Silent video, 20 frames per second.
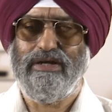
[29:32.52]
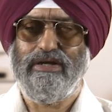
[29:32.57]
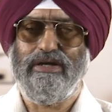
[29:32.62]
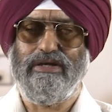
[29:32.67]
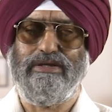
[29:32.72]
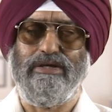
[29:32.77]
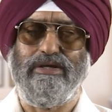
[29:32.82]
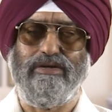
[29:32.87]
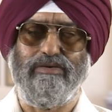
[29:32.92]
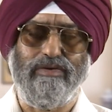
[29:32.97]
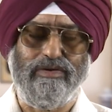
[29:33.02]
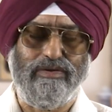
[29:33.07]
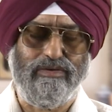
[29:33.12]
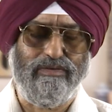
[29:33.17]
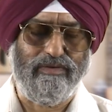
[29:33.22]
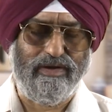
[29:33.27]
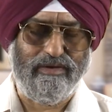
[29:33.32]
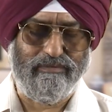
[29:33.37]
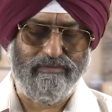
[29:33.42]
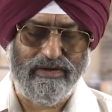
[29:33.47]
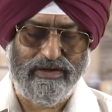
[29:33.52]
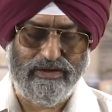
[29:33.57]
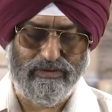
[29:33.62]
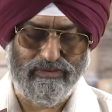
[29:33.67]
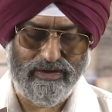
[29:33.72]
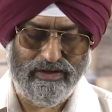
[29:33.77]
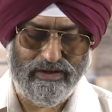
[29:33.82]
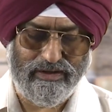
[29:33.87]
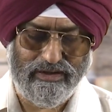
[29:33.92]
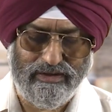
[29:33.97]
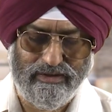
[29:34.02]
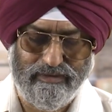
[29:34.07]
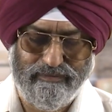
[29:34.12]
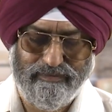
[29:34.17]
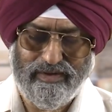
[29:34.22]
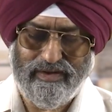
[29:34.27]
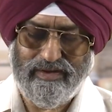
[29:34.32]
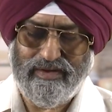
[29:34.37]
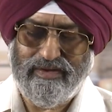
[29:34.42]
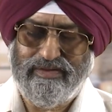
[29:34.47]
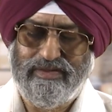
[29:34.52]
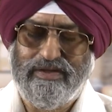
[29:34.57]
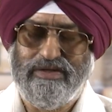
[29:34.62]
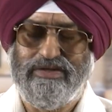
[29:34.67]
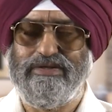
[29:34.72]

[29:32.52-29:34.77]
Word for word: is equal to 1 by 20. The